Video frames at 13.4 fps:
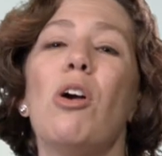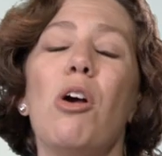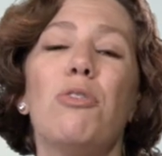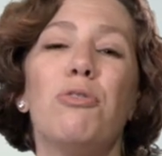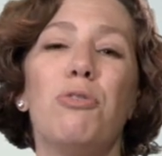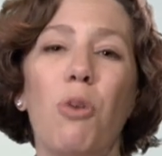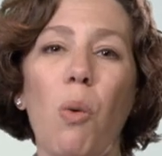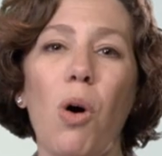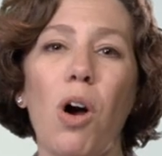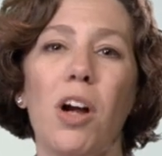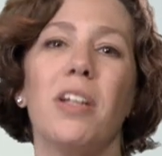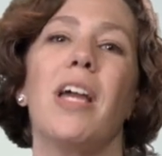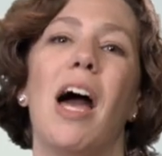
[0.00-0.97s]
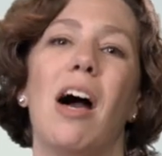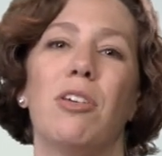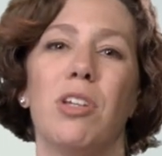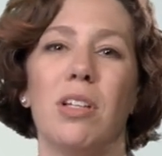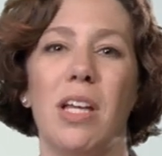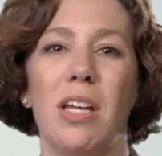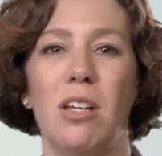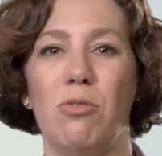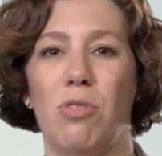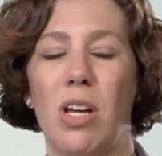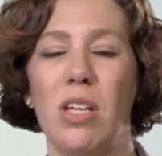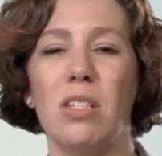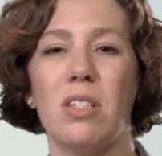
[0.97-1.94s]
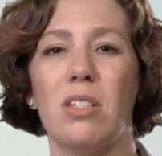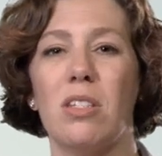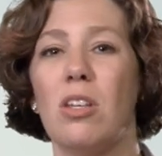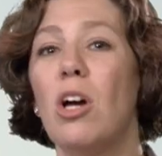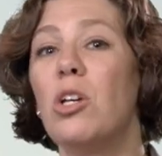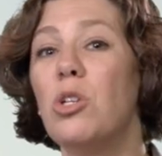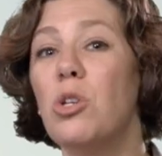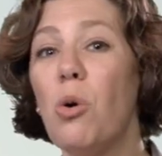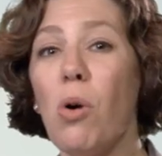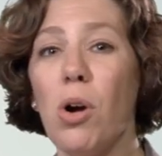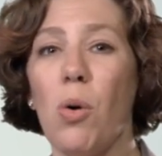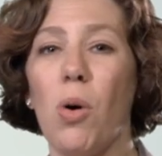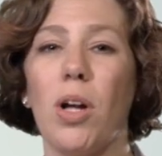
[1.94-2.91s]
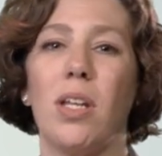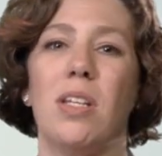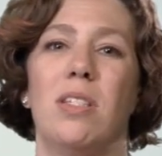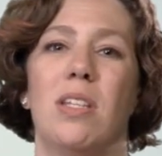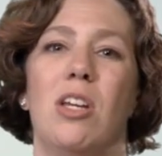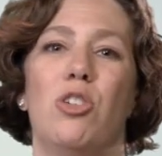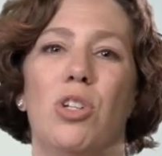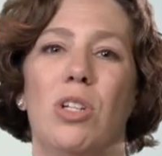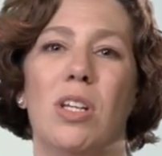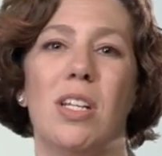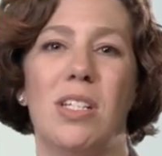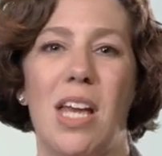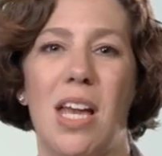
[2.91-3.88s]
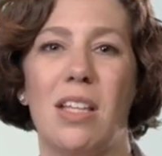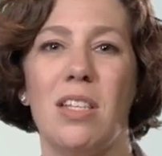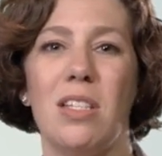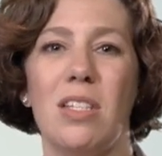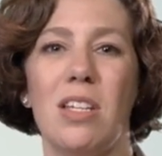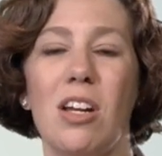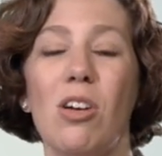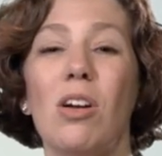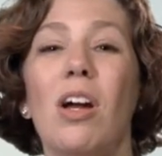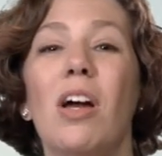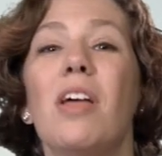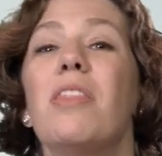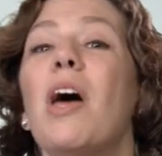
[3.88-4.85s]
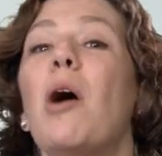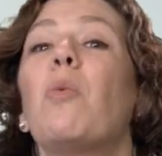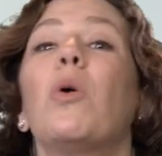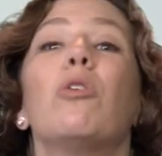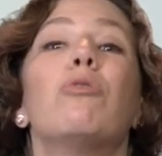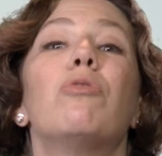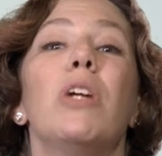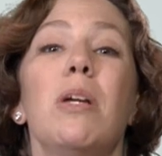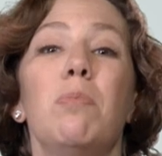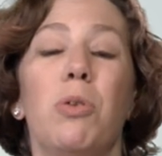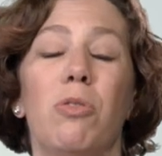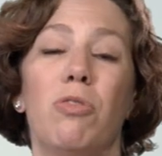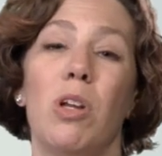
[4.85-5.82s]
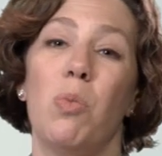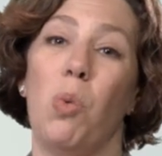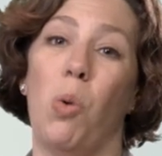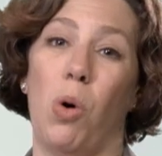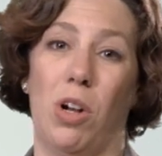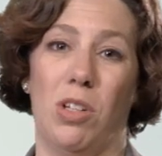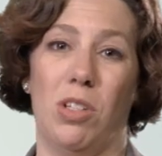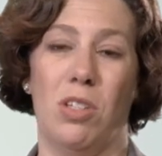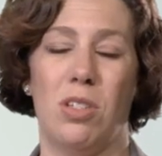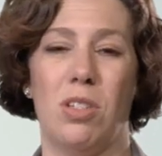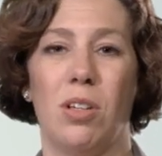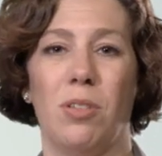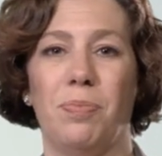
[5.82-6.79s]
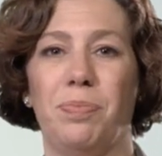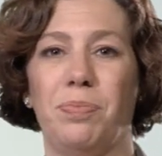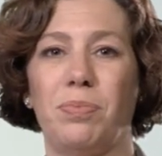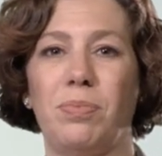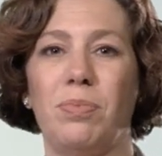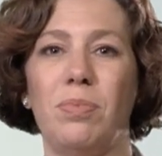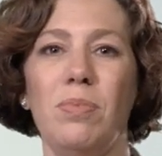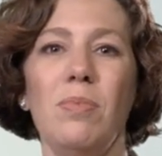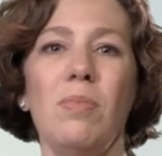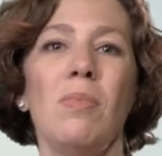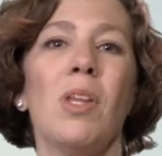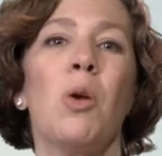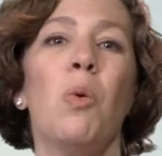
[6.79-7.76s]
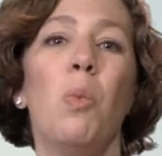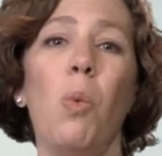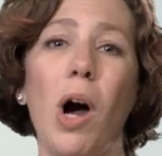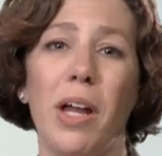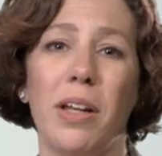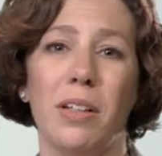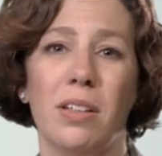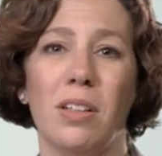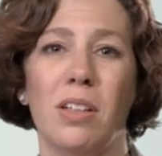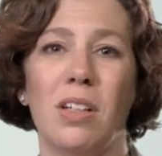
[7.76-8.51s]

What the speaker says: are four calculated risks your organization can take this year that will reap rewards. 1,